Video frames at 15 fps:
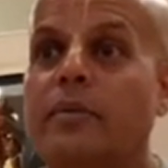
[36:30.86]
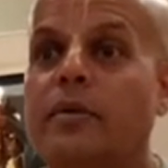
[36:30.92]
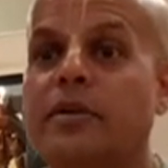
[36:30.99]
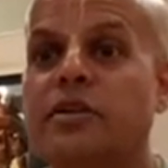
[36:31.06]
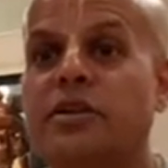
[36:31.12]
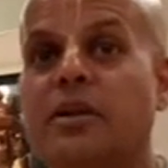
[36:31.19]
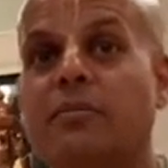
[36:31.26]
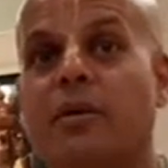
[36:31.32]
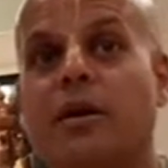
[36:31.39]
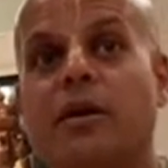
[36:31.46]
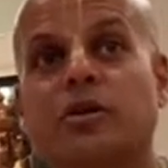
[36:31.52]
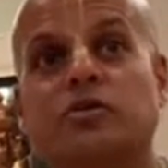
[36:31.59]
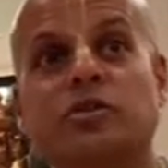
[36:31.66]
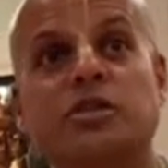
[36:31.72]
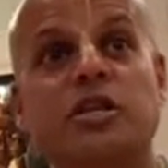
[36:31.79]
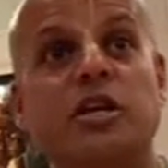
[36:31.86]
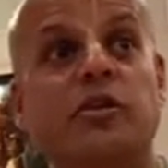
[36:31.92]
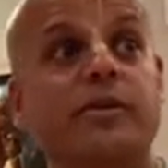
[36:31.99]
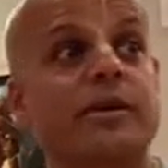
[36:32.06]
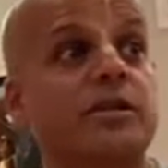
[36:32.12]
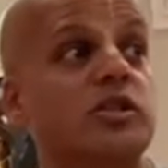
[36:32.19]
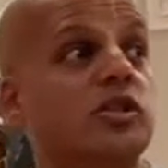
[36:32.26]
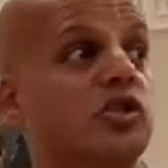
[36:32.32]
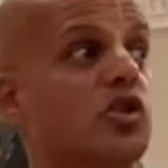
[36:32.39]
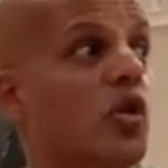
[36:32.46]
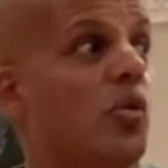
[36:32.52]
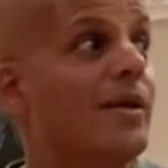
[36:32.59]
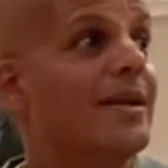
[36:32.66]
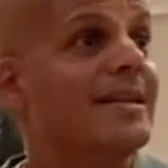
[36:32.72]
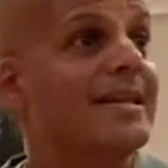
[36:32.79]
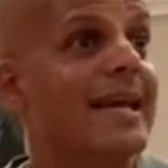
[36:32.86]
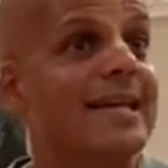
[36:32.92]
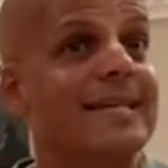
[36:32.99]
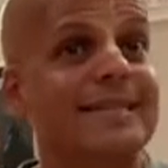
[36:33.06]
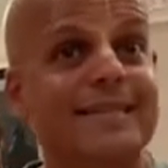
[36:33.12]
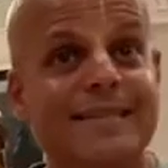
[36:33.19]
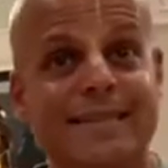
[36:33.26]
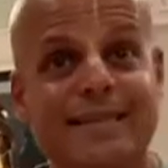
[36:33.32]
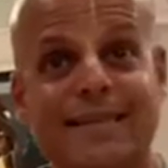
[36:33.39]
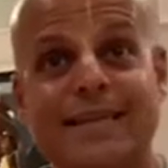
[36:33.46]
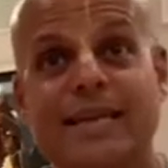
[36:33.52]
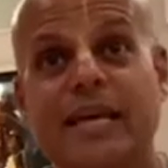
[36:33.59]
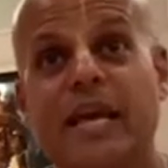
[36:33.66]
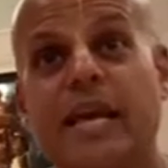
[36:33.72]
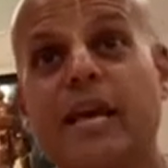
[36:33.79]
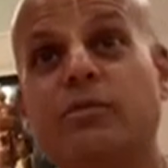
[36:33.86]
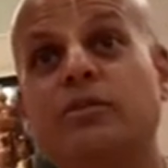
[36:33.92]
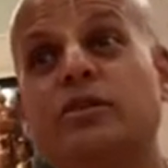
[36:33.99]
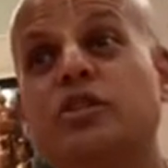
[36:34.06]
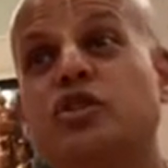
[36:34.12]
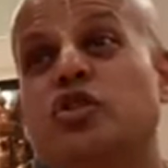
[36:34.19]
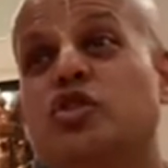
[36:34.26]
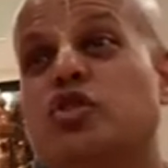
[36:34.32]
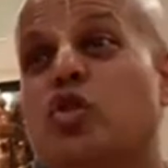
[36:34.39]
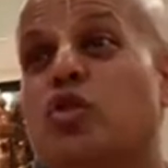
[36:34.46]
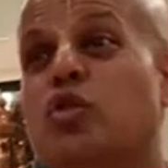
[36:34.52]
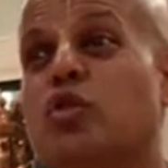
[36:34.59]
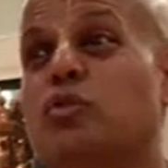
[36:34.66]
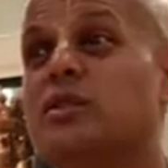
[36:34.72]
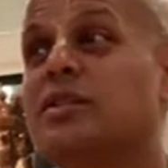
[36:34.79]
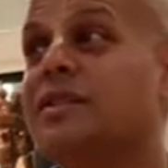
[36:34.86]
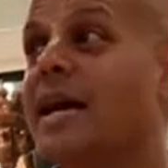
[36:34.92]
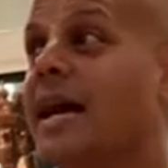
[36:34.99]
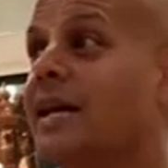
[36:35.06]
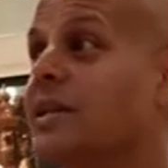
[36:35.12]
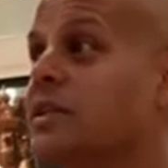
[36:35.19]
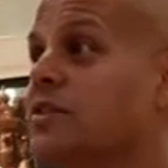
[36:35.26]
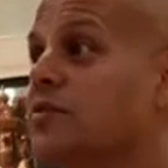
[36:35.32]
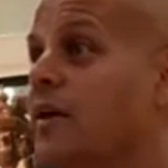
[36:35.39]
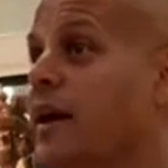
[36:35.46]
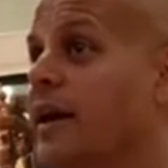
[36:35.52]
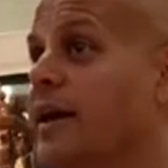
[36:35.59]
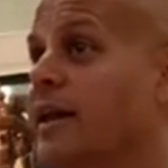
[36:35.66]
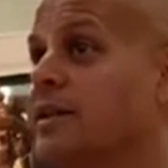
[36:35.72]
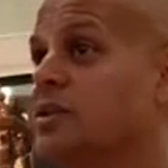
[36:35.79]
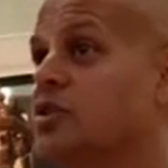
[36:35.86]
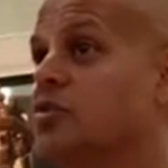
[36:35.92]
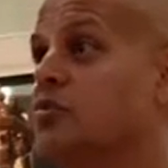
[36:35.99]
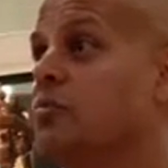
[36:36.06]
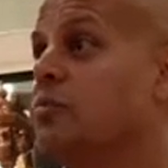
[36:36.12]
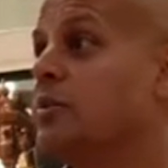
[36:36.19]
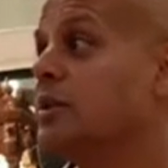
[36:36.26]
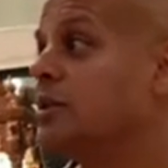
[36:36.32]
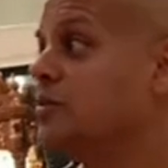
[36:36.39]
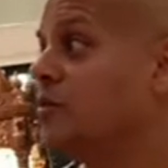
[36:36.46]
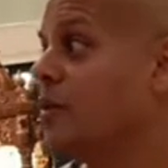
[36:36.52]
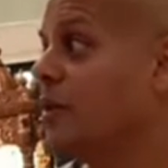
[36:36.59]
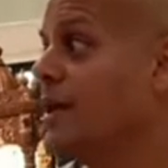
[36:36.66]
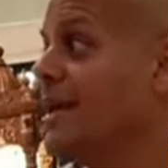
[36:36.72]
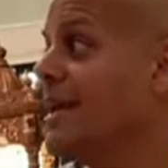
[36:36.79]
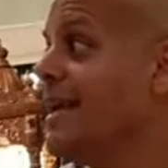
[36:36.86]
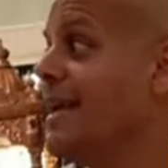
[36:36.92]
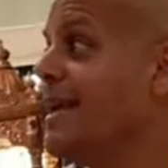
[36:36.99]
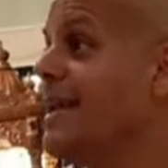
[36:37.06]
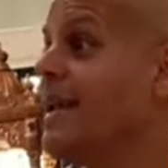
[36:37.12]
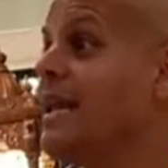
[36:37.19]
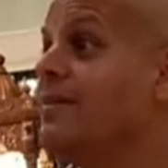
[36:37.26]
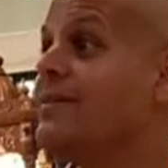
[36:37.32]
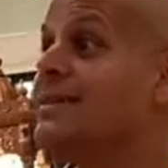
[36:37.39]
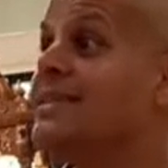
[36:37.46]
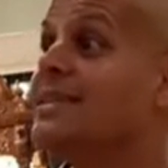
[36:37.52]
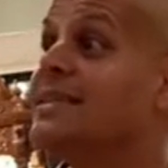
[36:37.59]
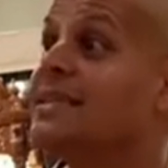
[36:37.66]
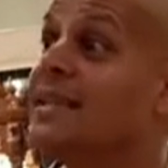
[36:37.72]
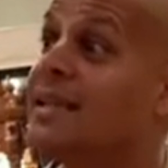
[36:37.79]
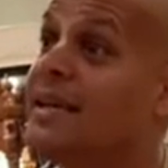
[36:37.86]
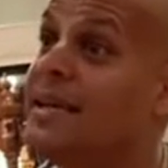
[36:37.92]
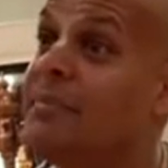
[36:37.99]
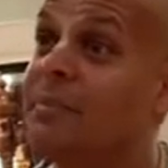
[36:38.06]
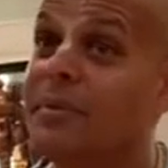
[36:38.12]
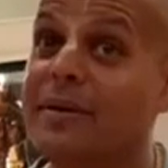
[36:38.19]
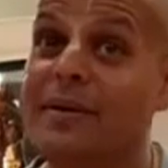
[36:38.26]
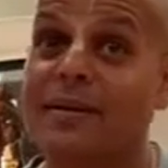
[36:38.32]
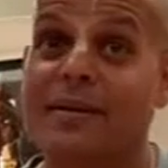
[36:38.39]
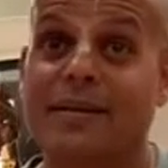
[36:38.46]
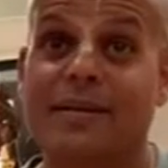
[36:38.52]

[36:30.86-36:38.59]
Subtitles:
Parikshit Maharaj was hearing so intensely. It was so satisfying and so blissful. He didn't even sleep.